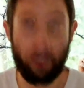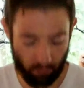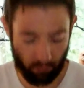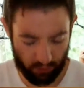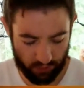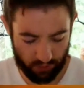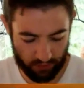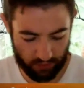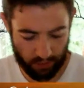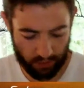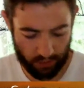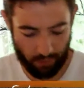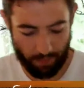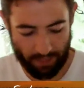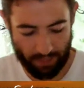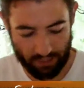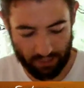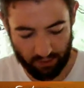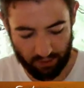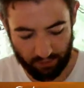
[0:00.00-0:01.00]
What was coming
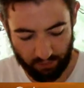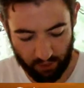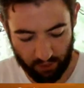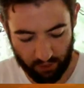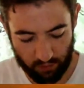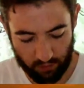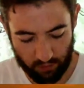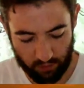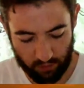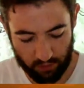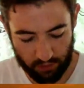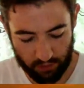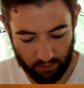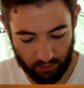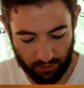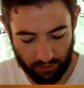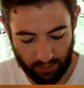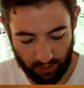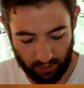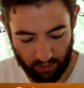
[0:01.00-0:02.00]
back to the first one, just so
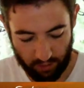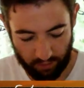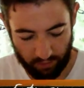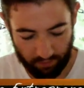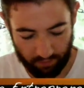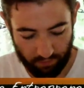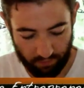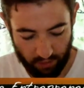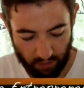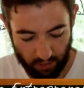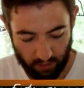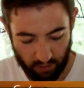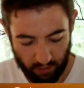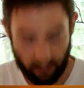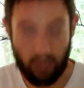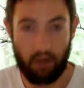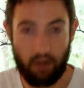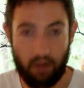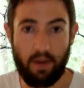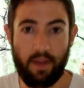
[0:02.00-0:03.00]
we can kind of
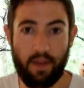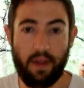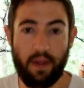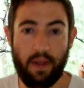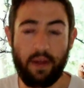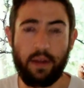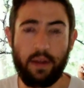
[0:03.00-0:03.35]
clarify that?